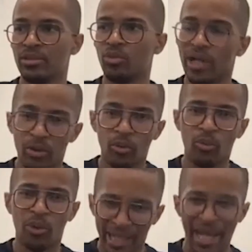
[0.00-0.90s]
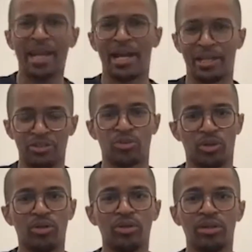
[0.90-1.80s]
what can I
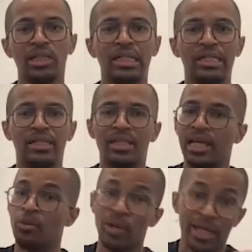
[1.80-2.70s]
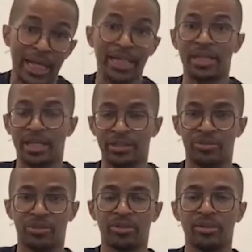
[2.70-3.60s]
control and what can't I
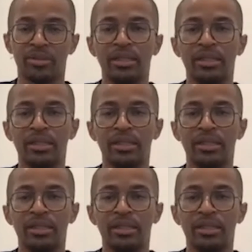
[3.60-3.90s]
control?